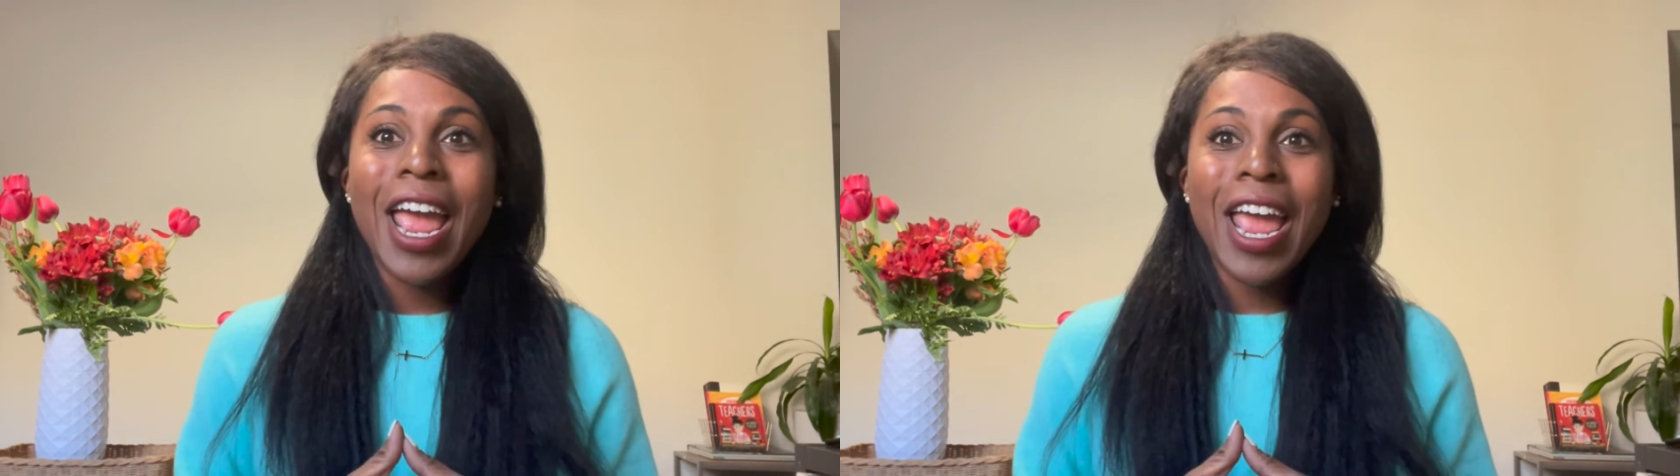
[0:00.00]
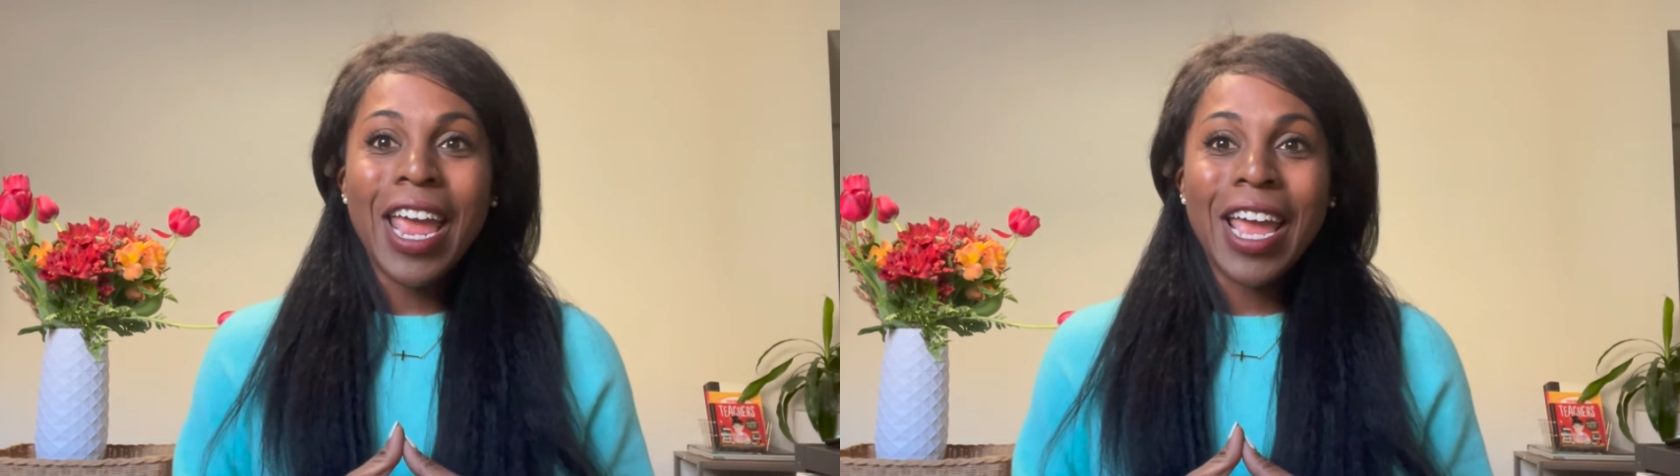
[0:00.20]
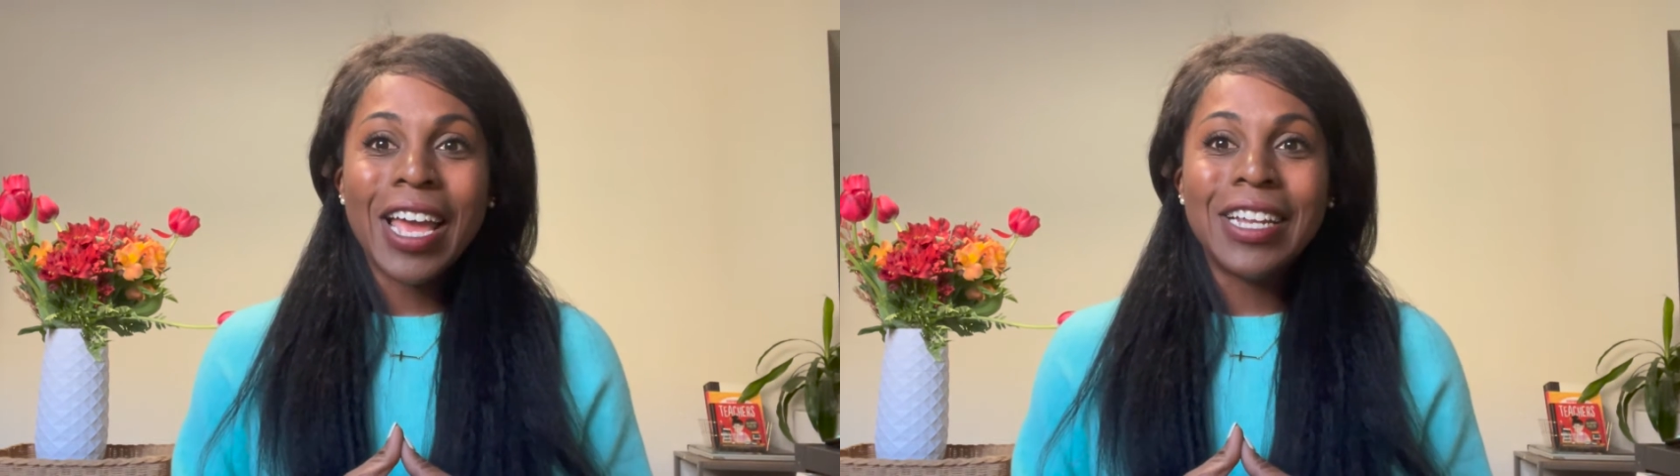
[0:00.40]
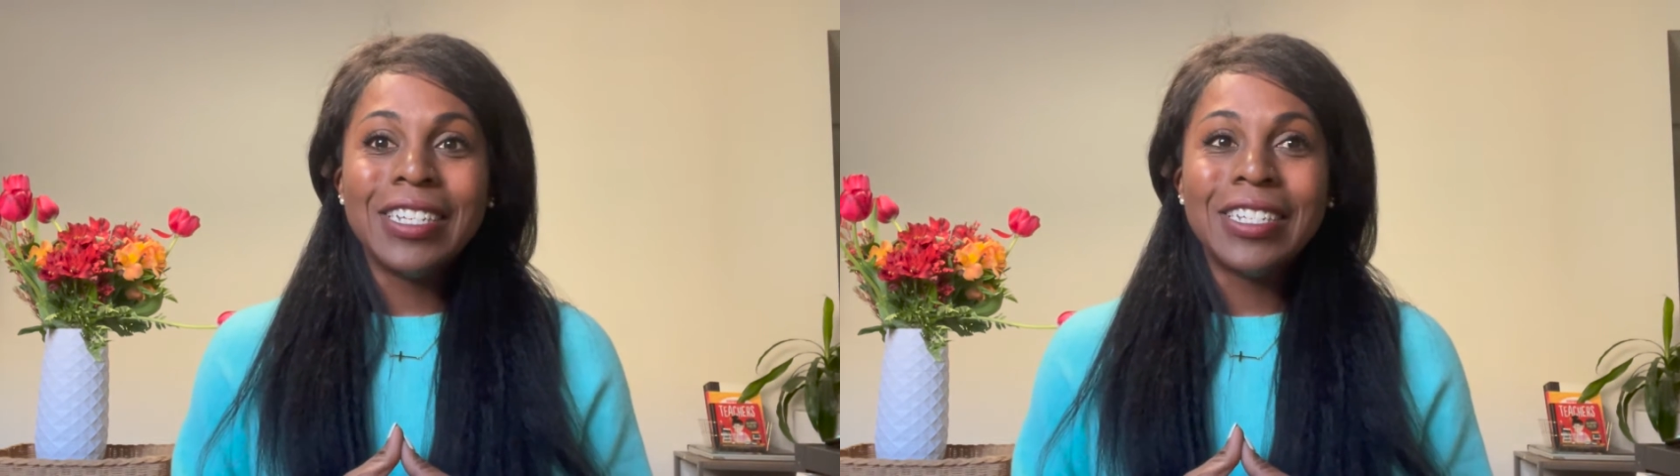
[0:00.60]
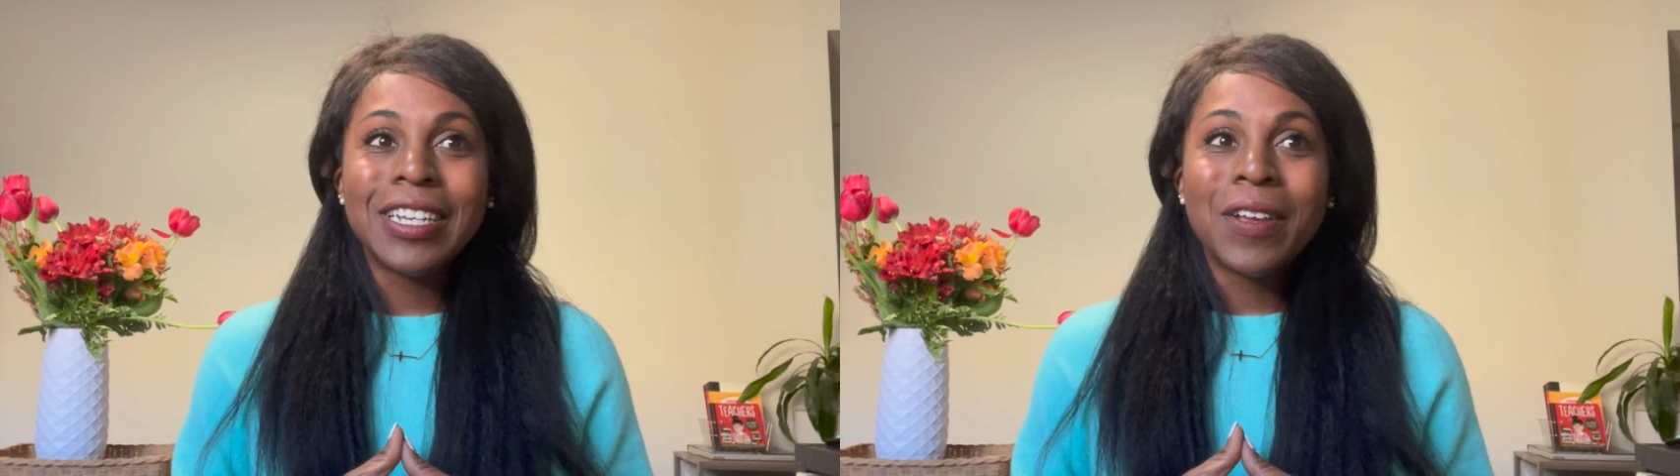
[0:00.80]

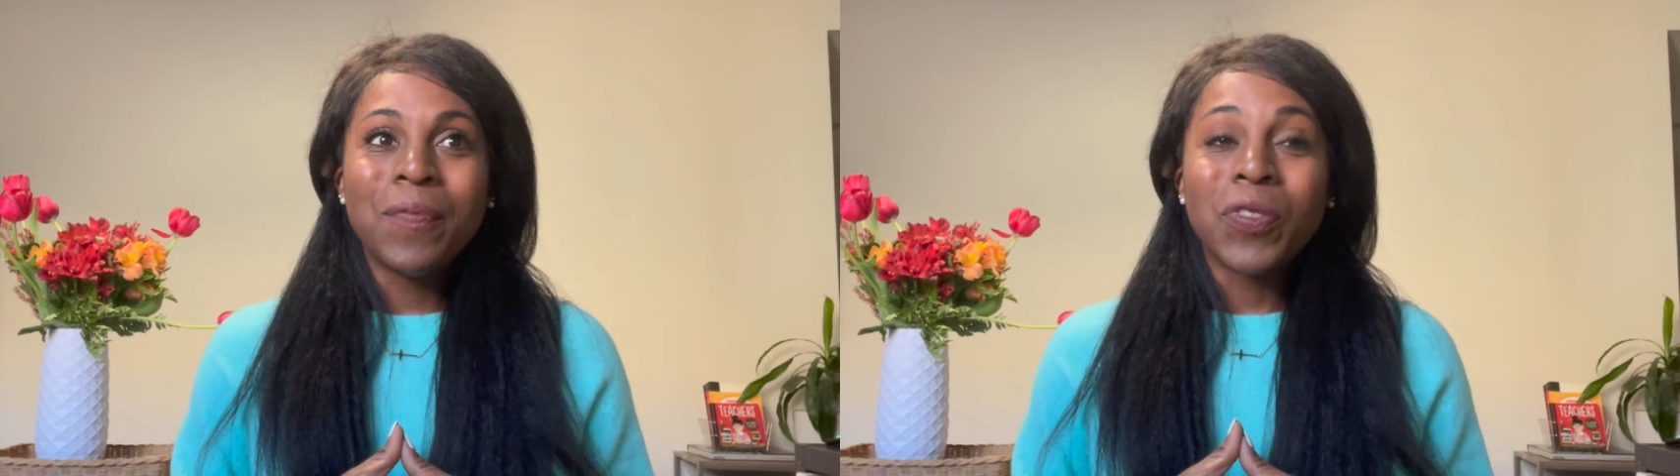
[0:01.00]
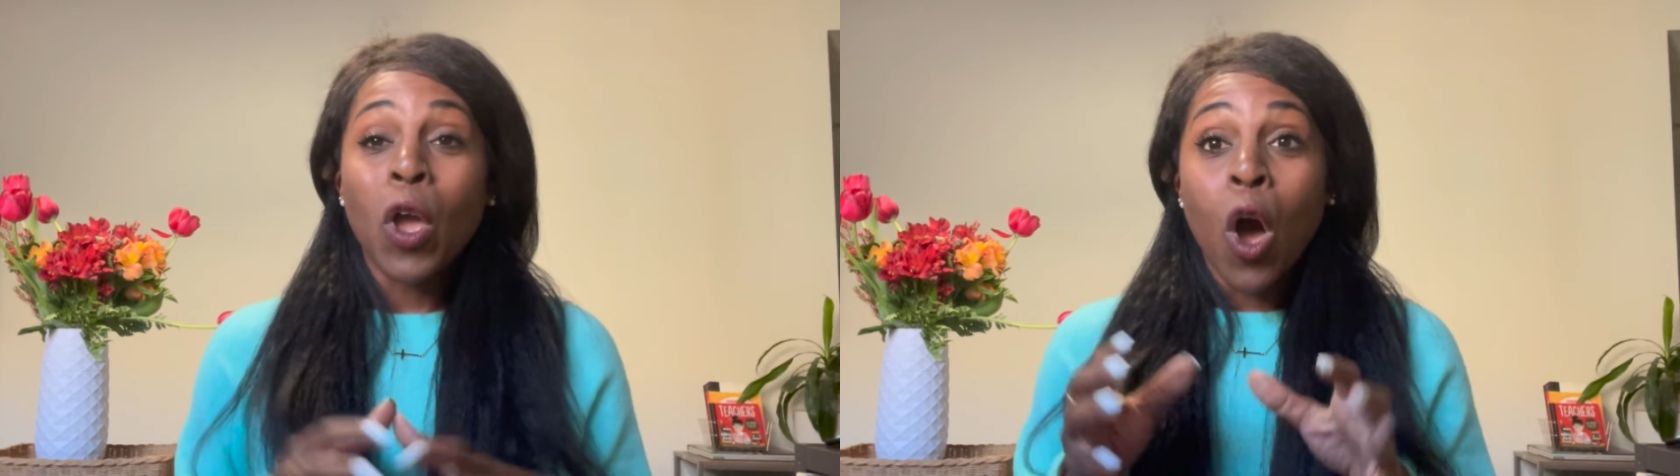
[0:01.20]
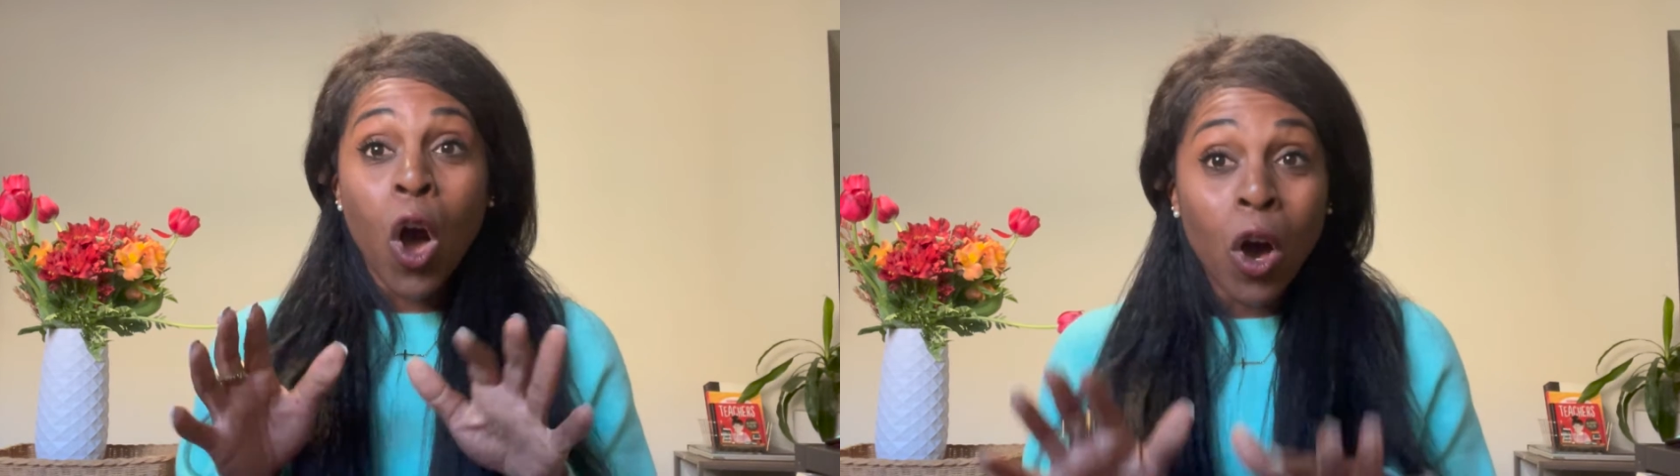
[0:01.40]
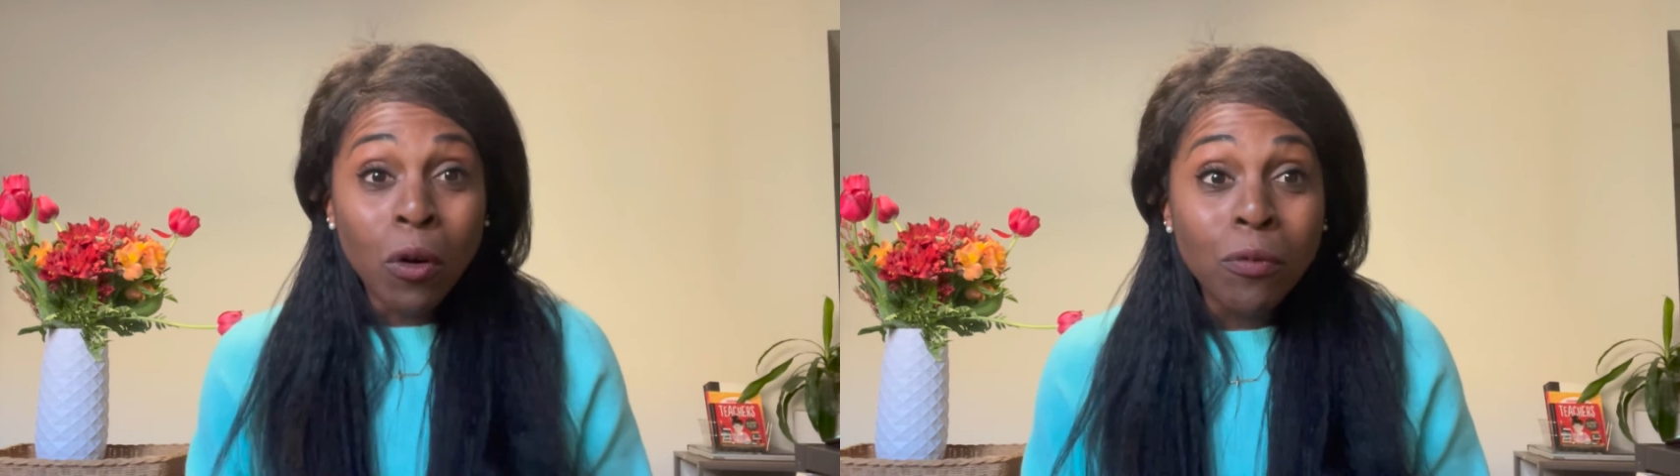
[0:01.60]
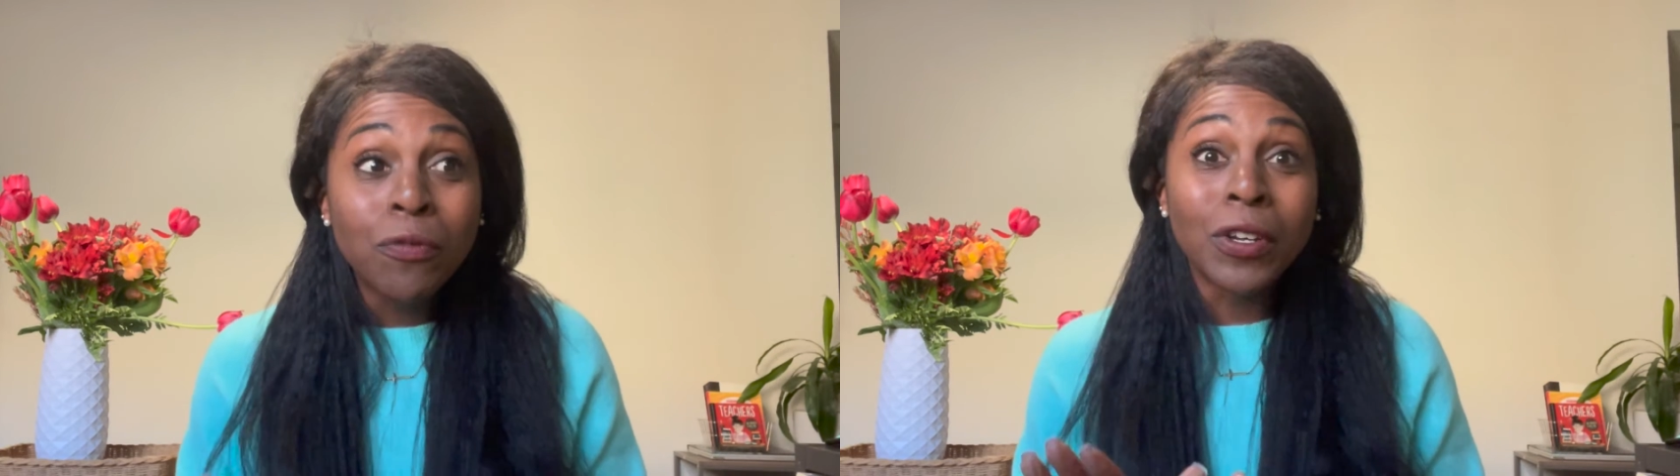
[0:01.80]
And
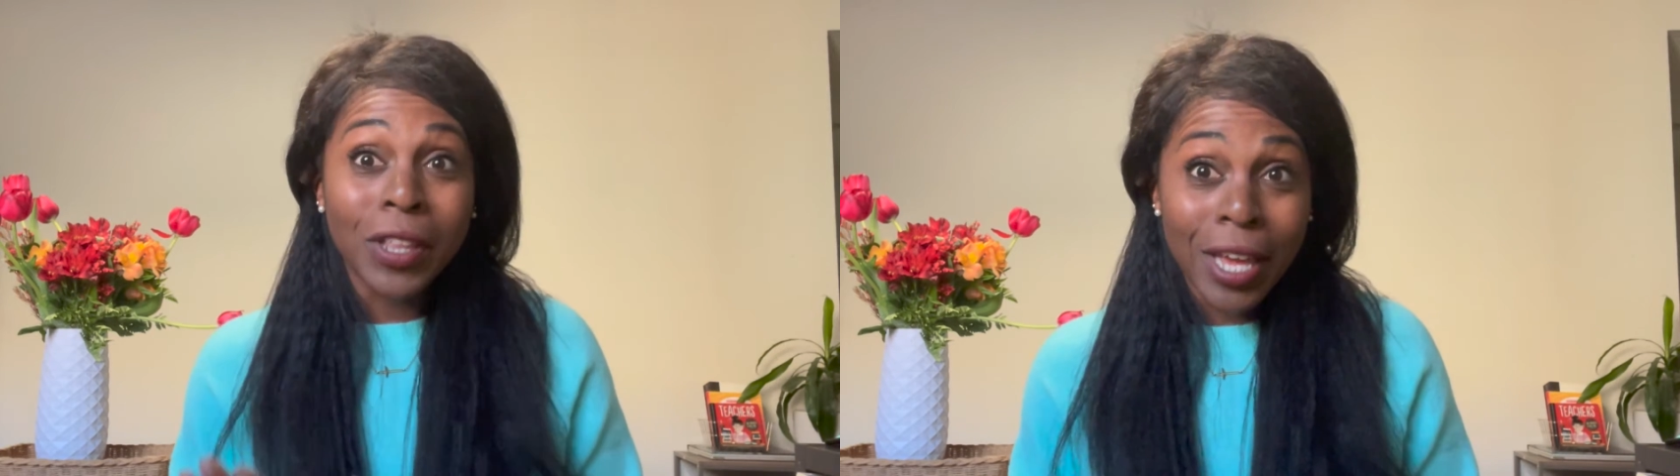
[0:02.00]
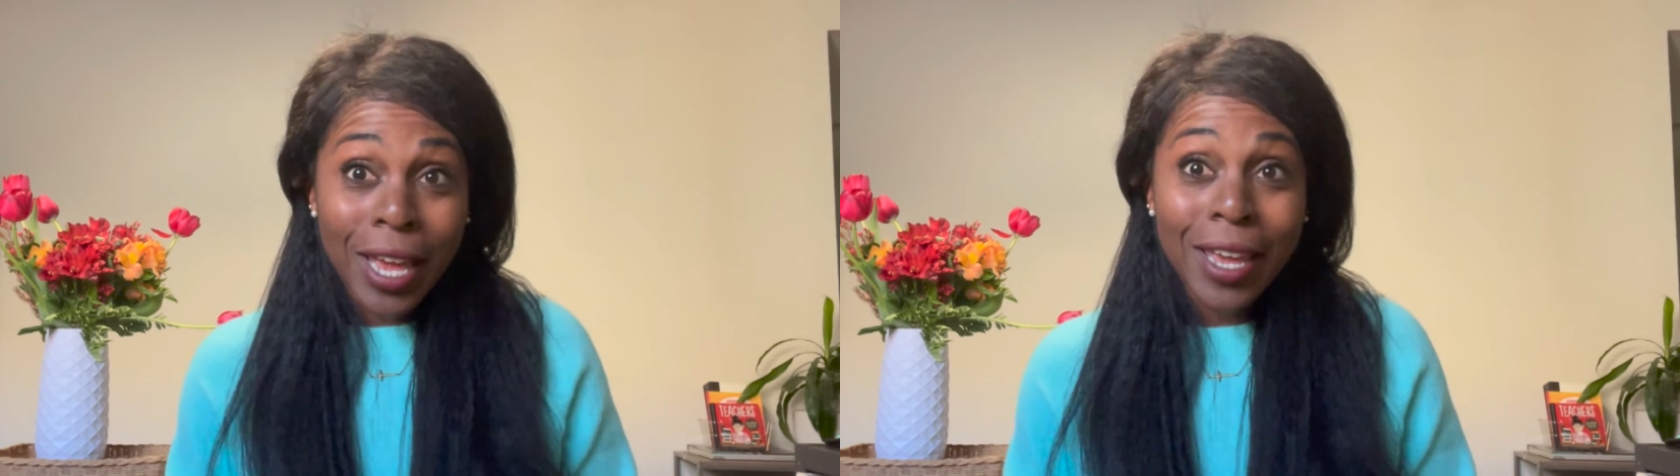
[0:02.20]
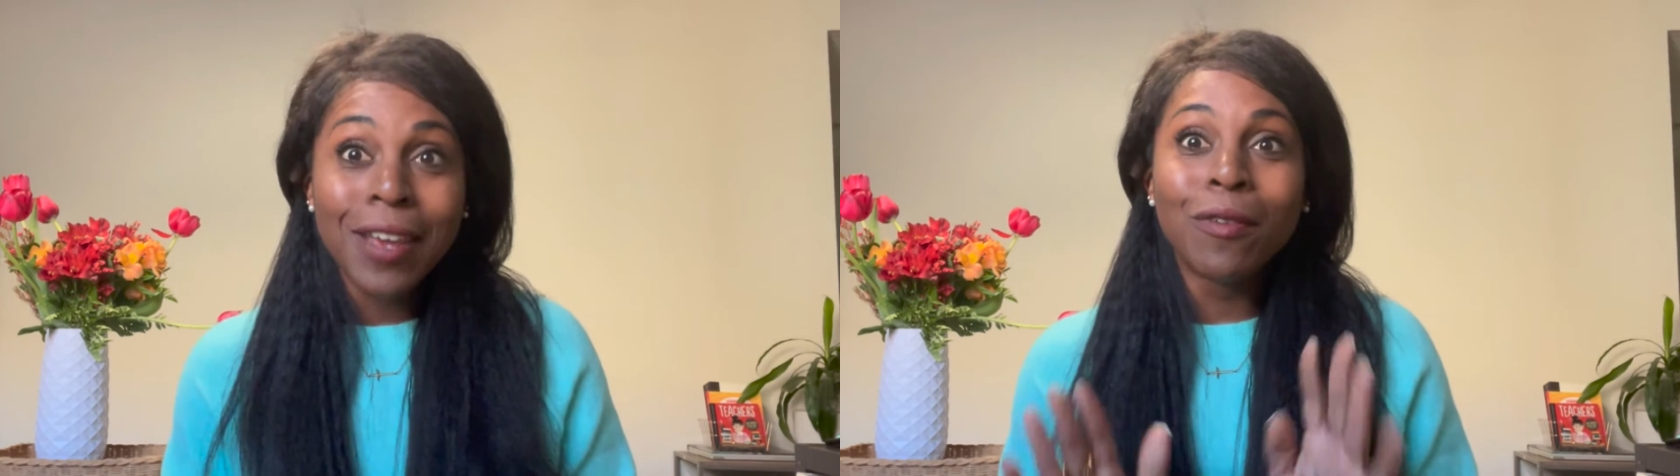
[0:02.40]
hopefully